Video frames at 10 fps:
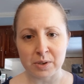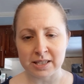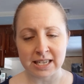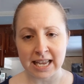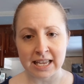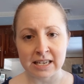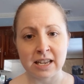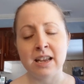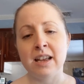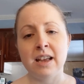wasn't in.
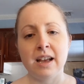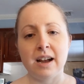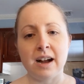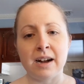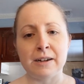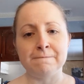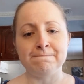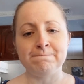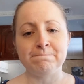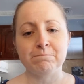
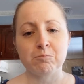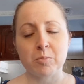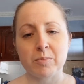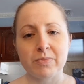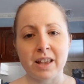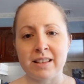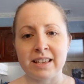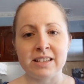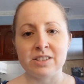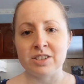Um,
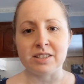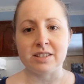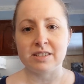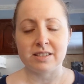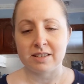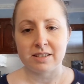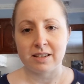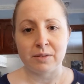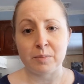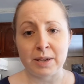like it
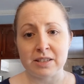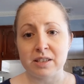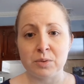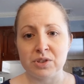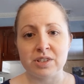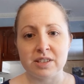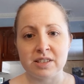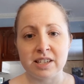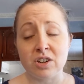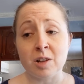basically was just a
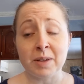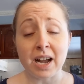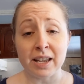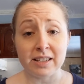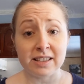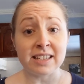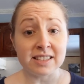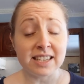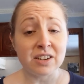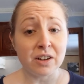sticker on me. That
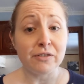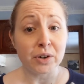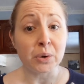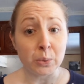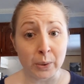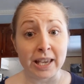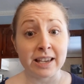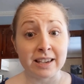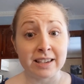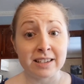stayed on for a
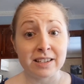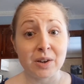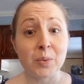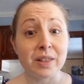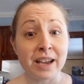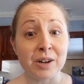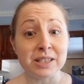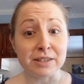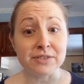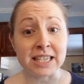week without
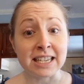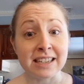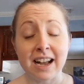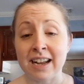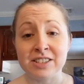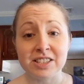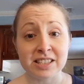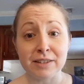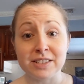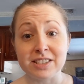lifting. I just
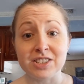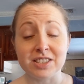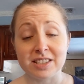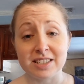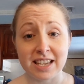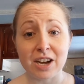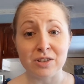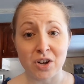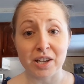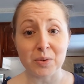left it just to see how
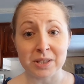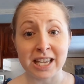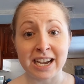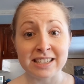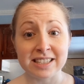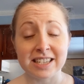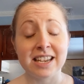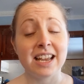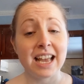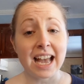long it would last,
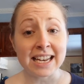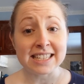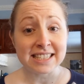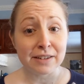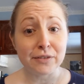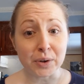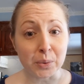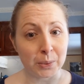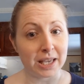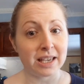and it stayed for a
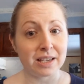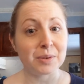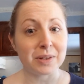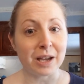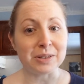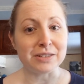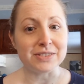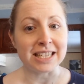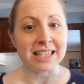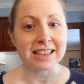week without
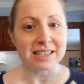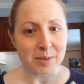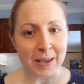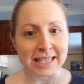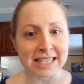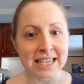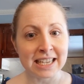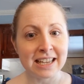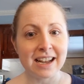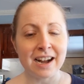lifting. That's amazing.
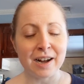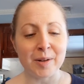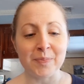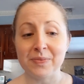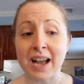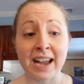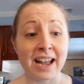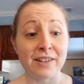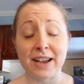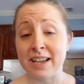I
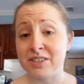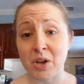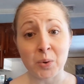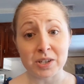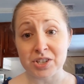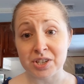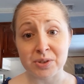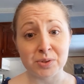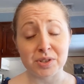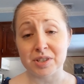have had no
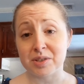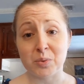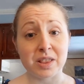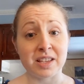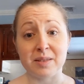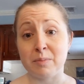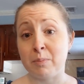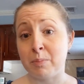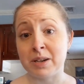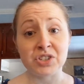issues with it
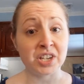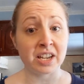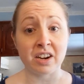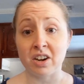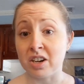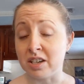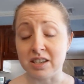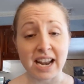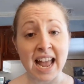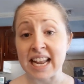budging
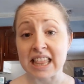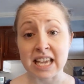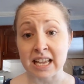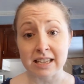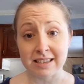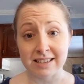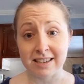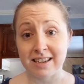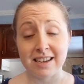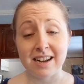or anything.
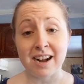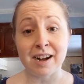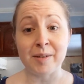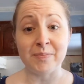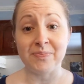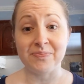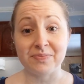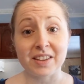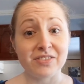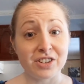Um,
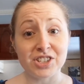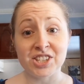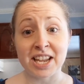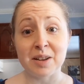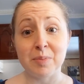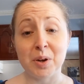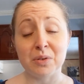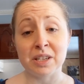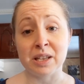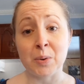they're staying put
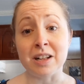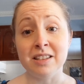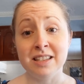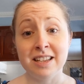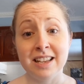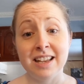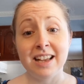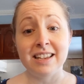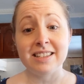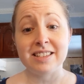really well.
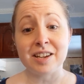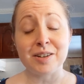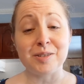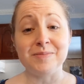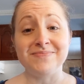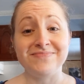So,